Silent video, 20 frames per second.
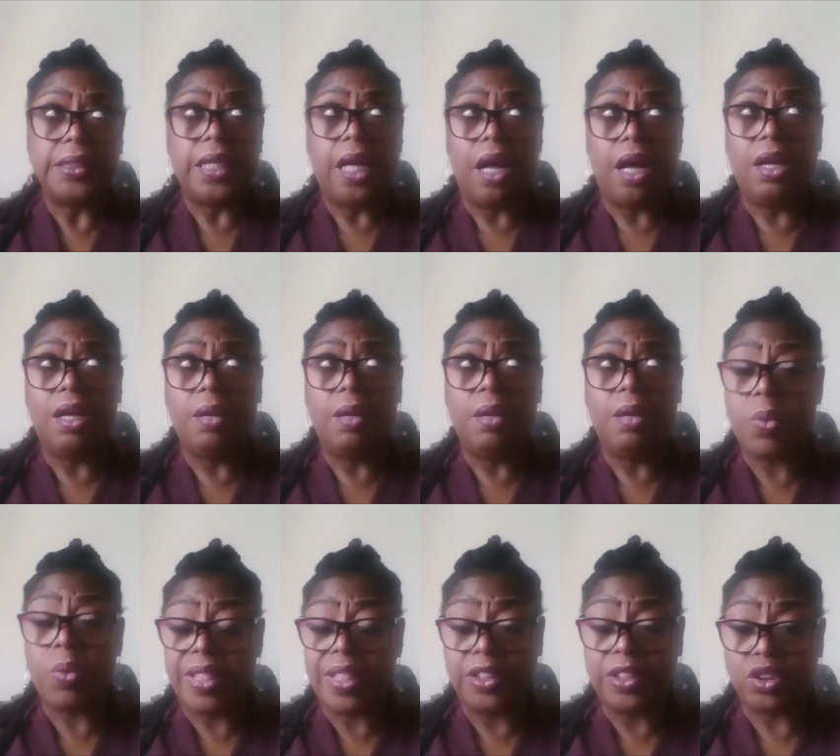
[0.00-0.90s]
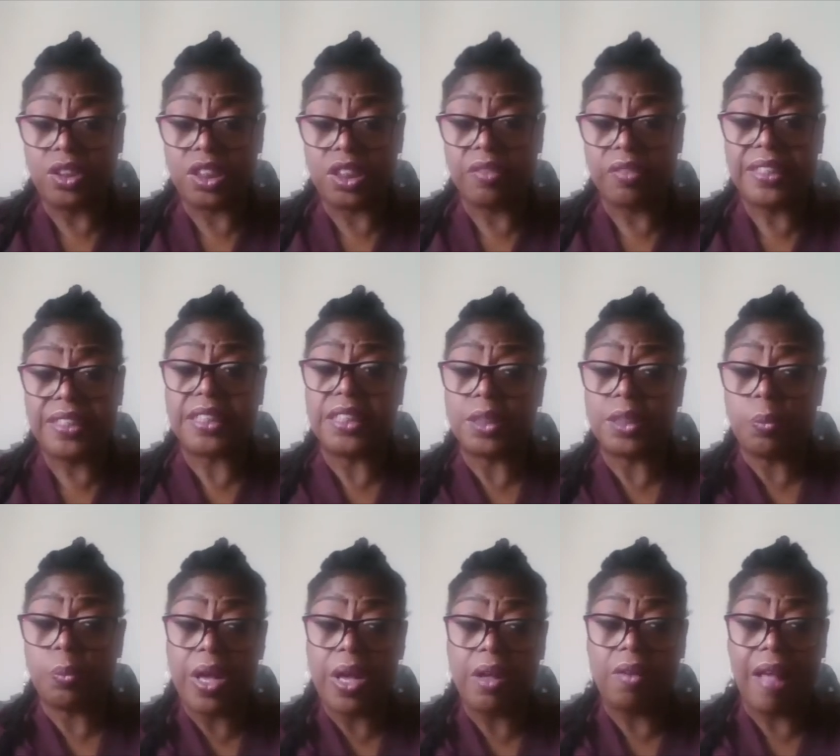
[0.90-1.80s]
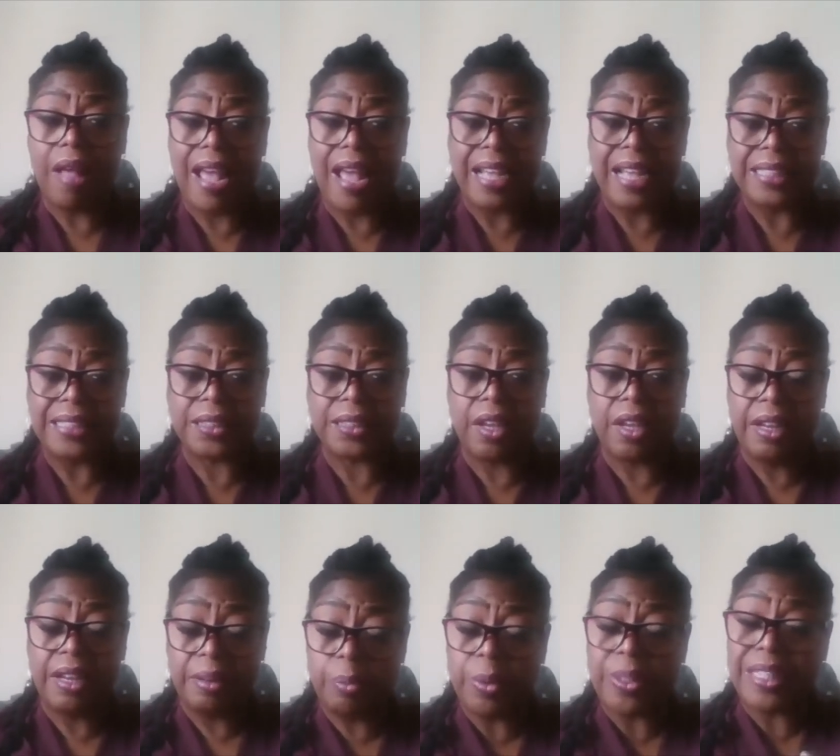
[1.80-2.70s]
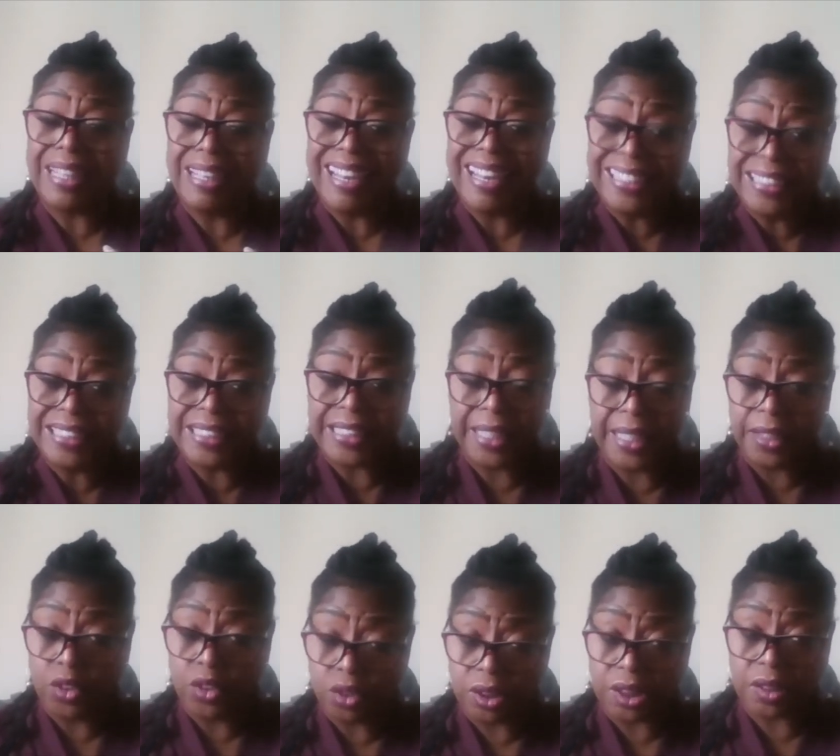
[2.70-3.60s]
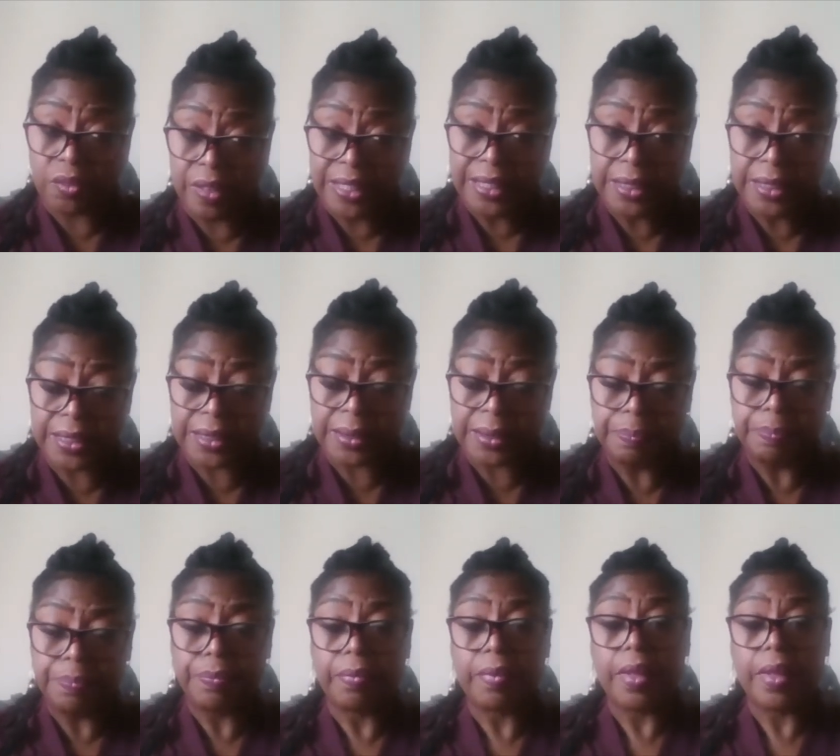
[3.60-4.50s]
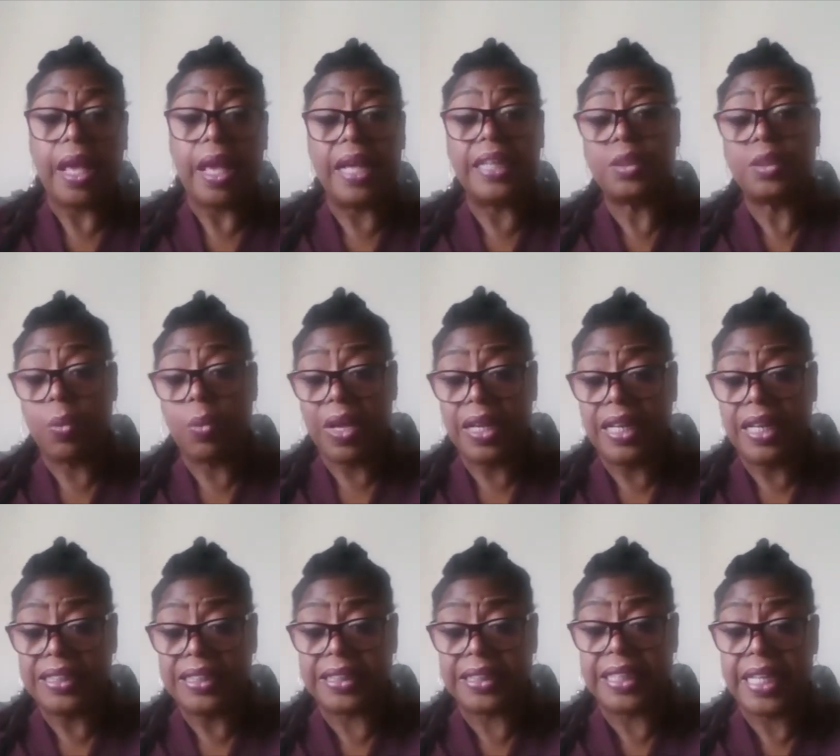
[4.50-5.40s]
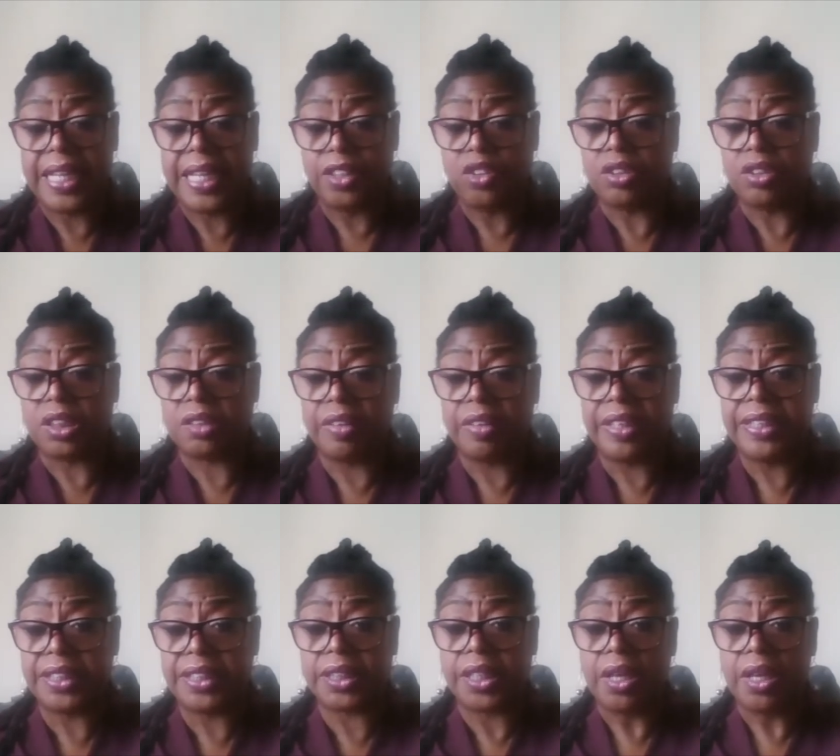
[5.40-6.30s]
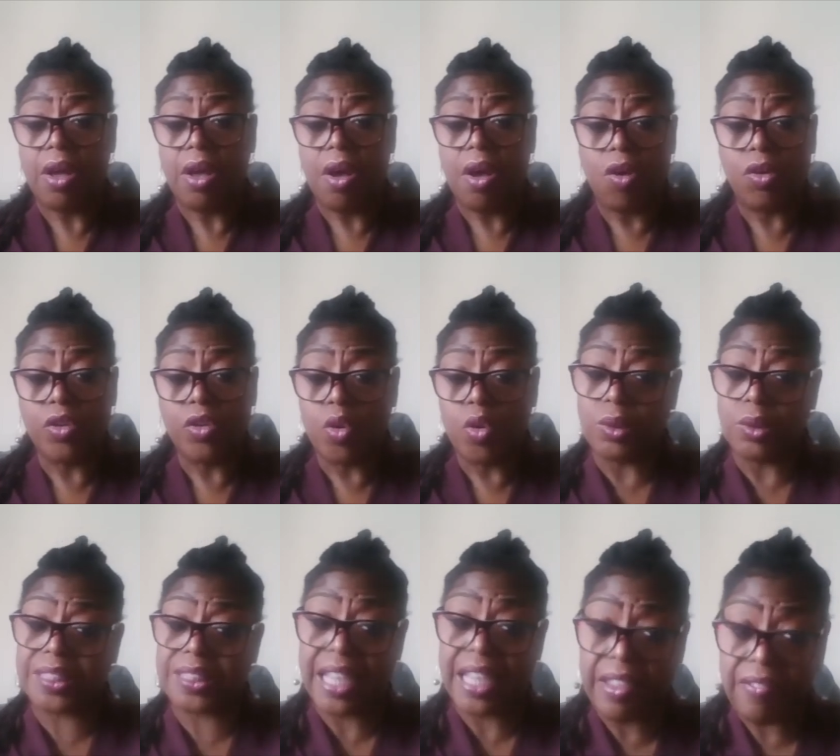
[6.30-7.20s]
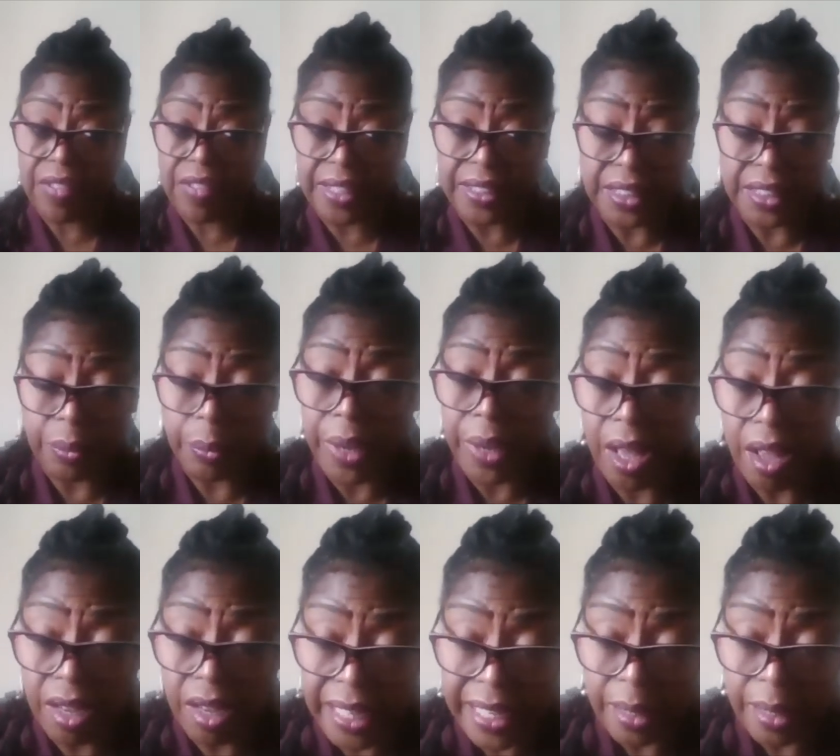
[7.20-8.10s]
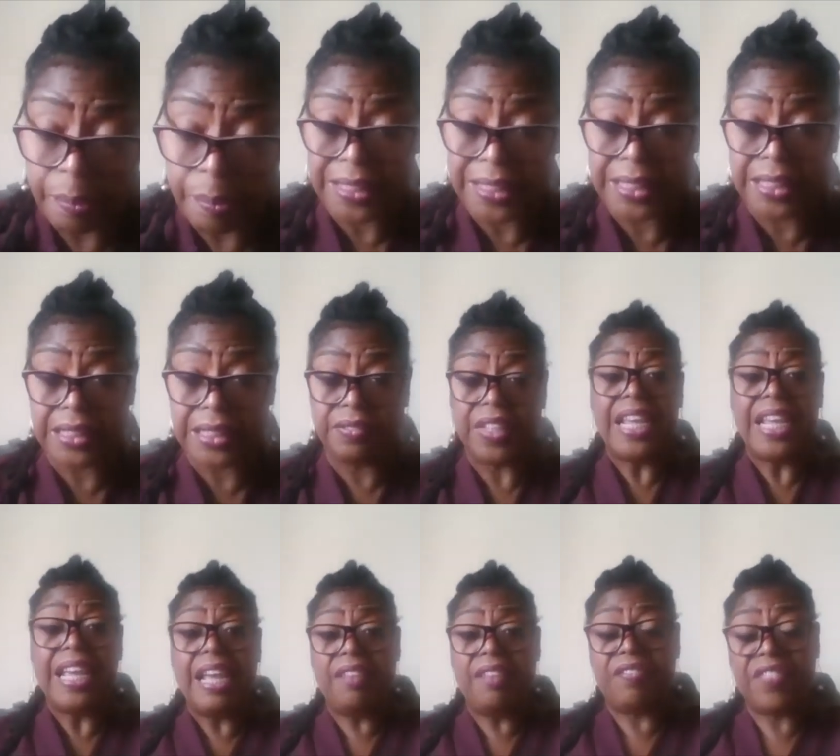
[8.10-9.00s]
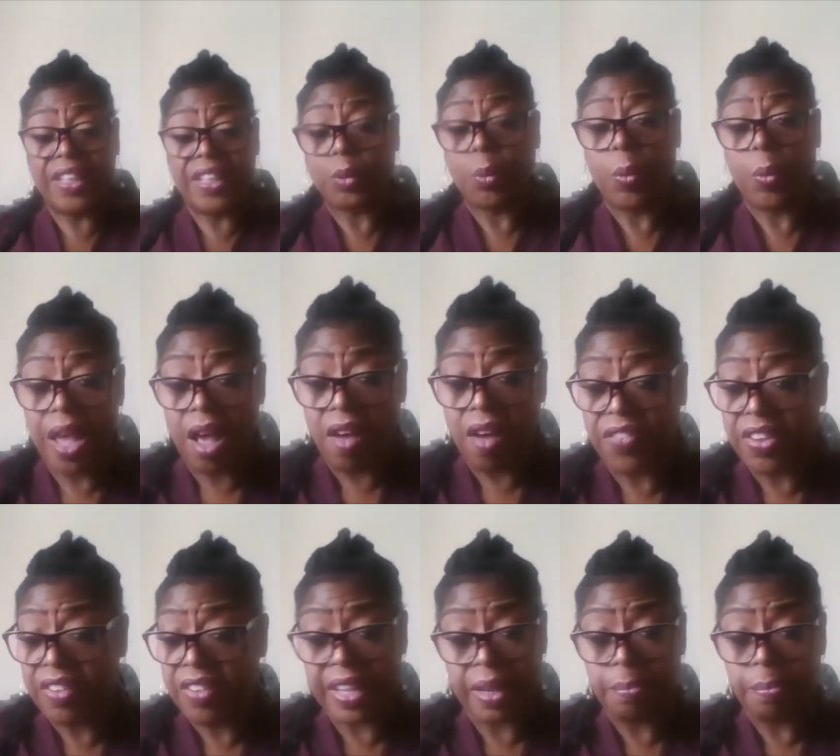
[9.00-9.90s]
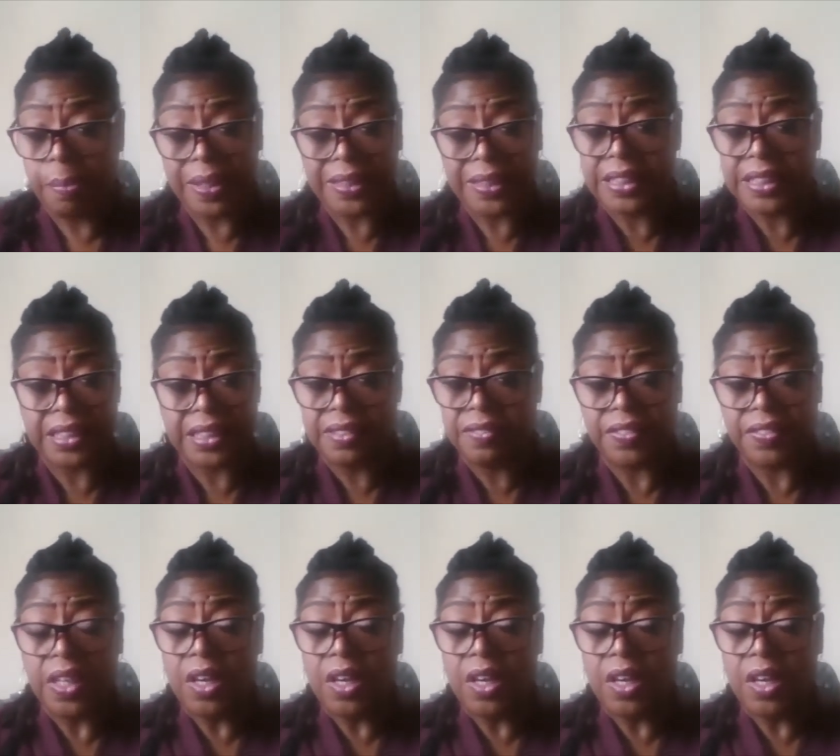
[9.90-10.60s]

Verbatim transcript: um, with interest rates as well as uh, with lending interest rates, as well as the interest rates on your savings. We are highly competitive. In fact, we are very competitive